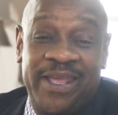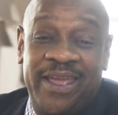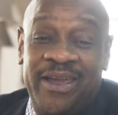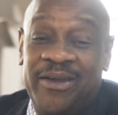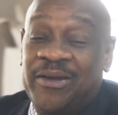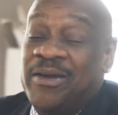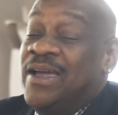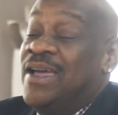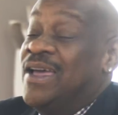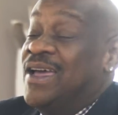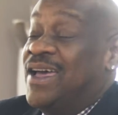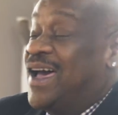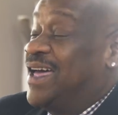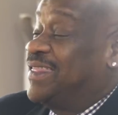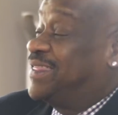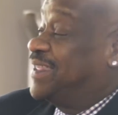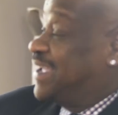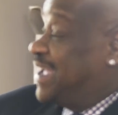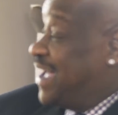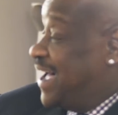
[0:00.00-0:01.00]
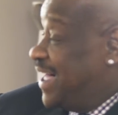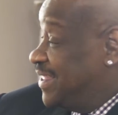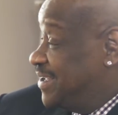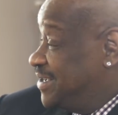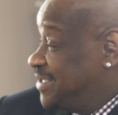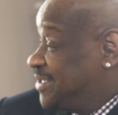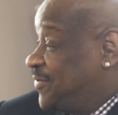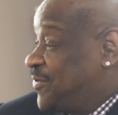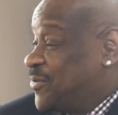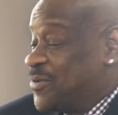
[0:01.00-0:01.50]
here at the
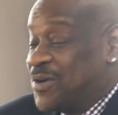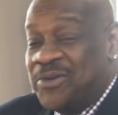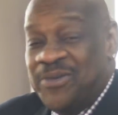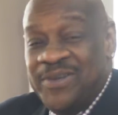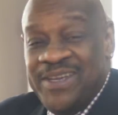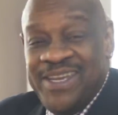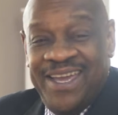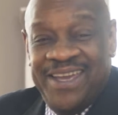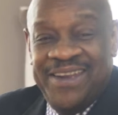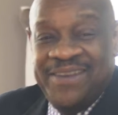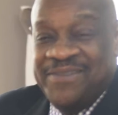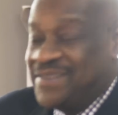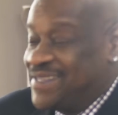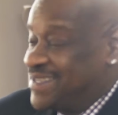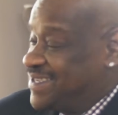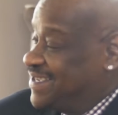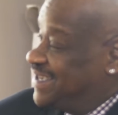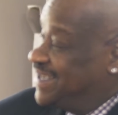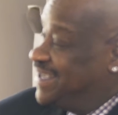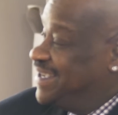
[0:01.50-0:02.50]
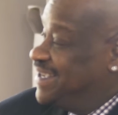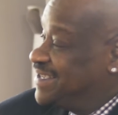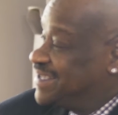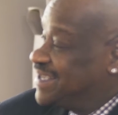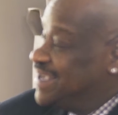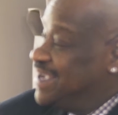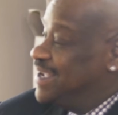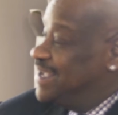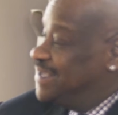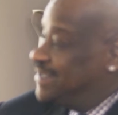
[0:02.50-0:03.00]
College for Creative Studies?
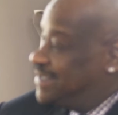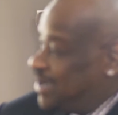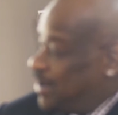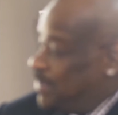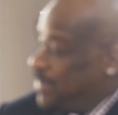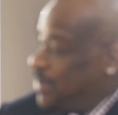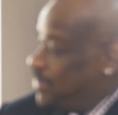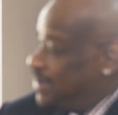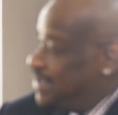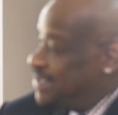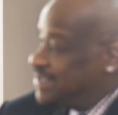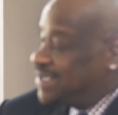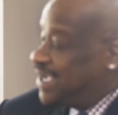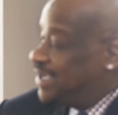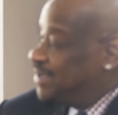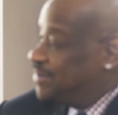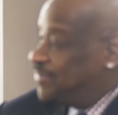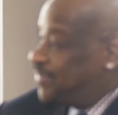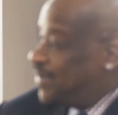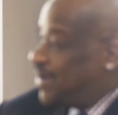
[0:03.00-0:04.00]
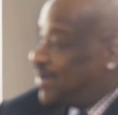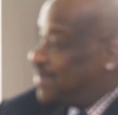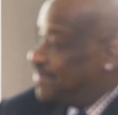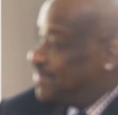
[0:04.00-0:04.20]
Tell me, what does that involve?